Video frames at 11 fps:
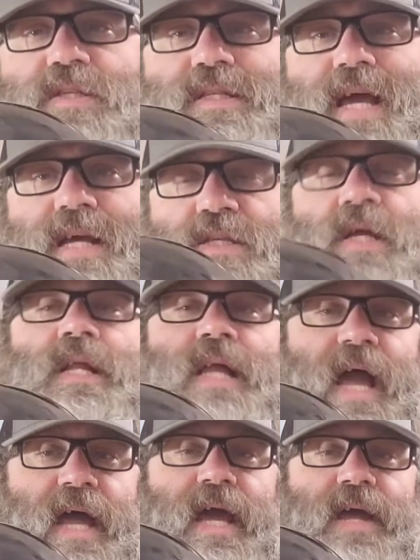stays,
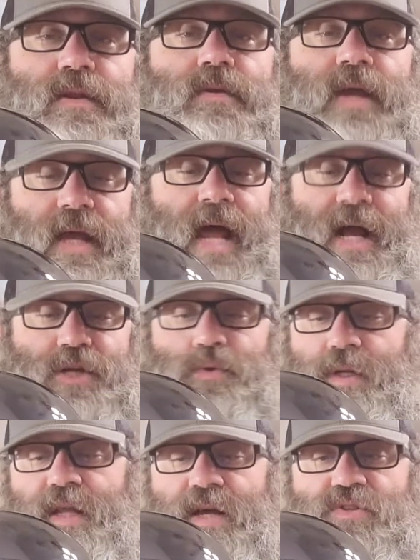and it
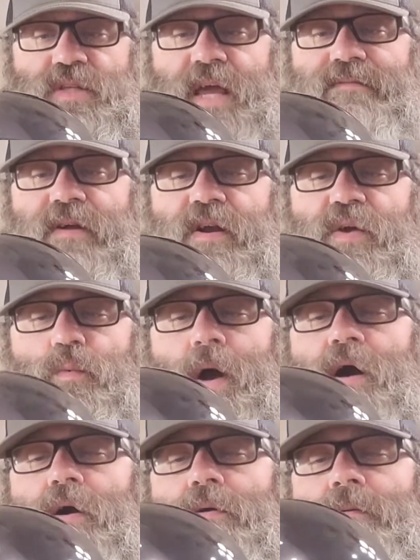actually does stay very
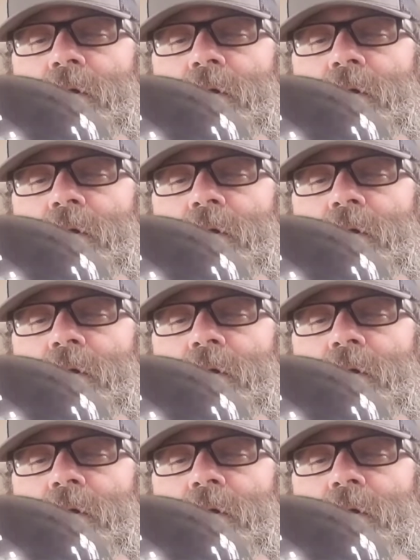well.